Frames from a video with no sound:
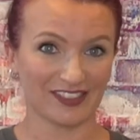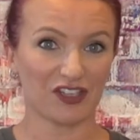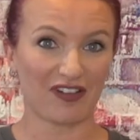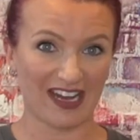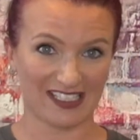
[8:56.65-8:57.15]

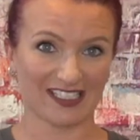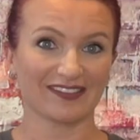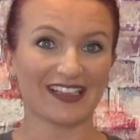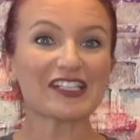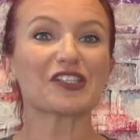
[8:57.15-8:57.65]
great.
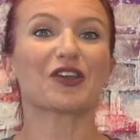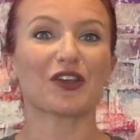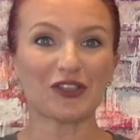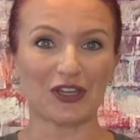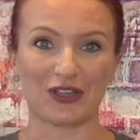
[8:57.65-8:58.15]
That's
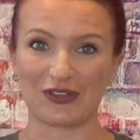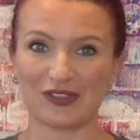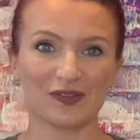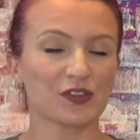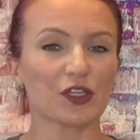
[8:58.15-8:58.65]
good news.